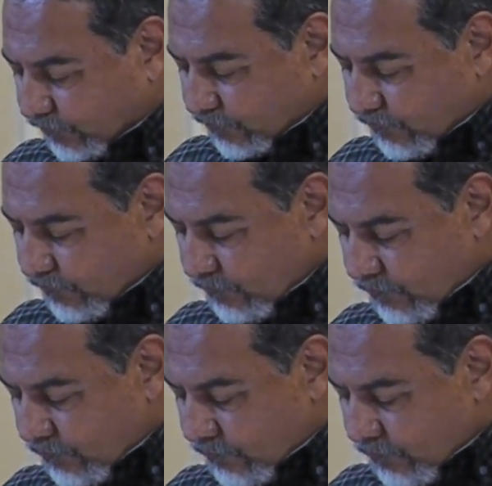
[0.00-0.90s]

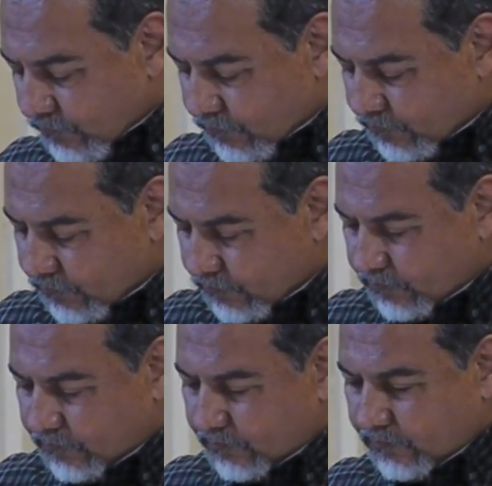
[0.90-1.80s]

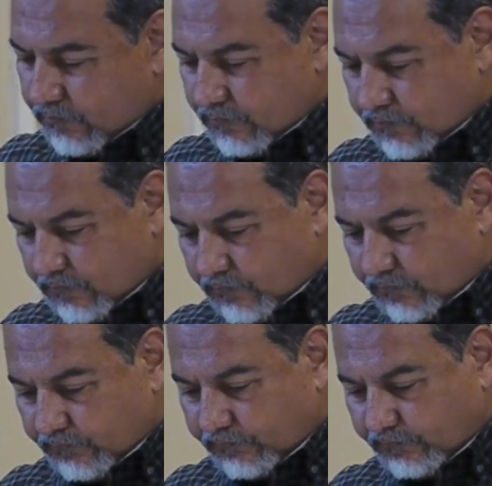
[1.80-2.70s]

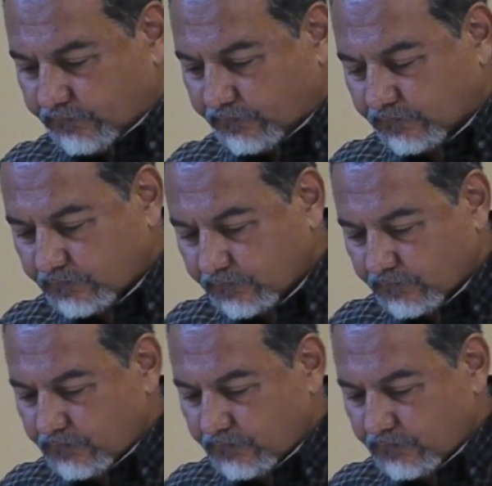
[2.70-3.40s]
(silence)